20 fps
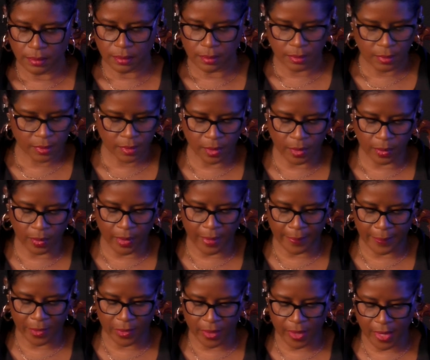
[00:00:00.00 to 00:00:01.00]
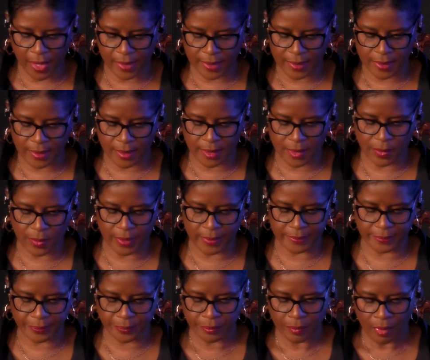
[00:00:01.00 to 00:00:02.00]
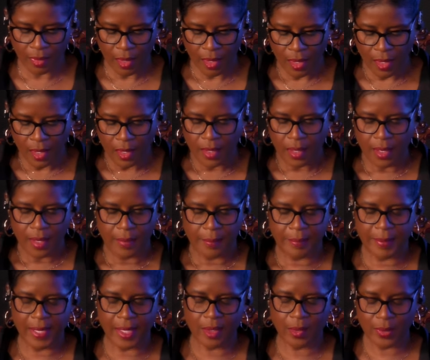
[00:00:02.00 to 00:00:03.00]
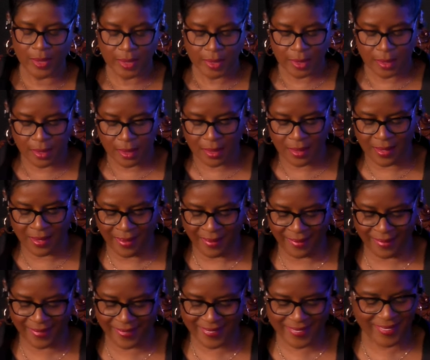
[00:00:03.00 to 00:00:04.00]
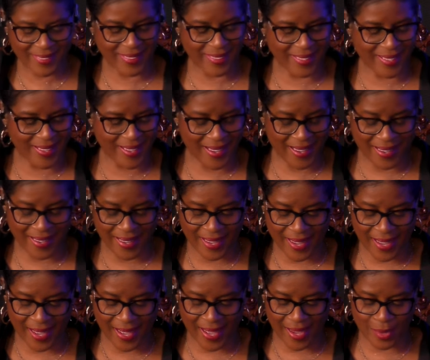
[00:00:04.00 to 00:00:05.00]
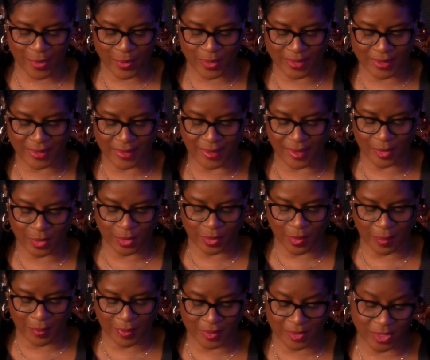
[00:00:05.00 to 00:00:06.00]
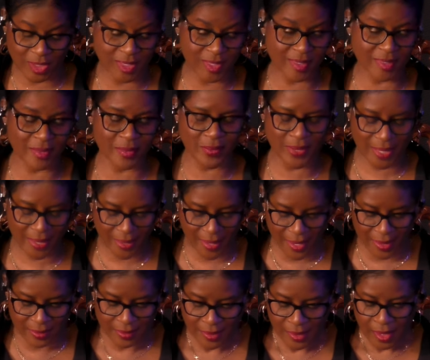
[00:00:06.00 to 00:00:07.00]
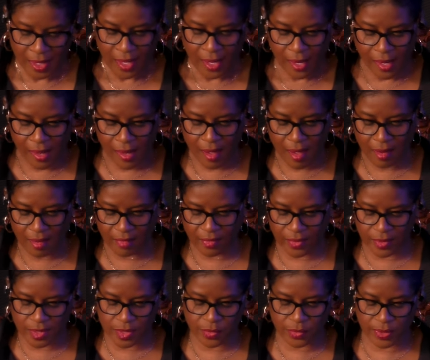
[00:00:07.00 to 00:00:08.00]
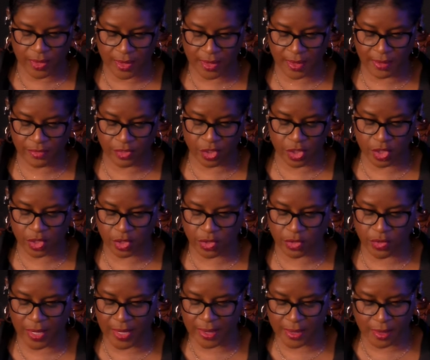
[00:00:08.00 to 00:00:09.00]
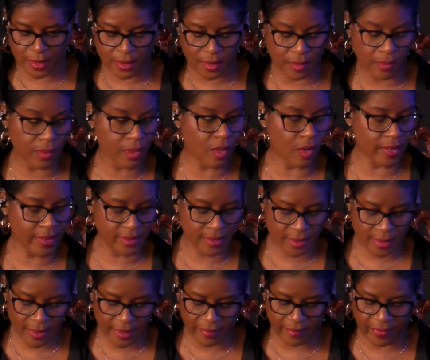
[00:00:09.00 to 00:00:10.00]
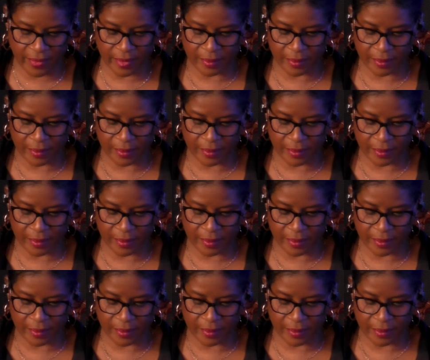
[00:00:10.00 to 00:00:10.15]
I'm going to ask this one. My question is that I wrote it down, so I'm just going to read it out. A lot of us receive Jesus Christ as our Lord and Savior.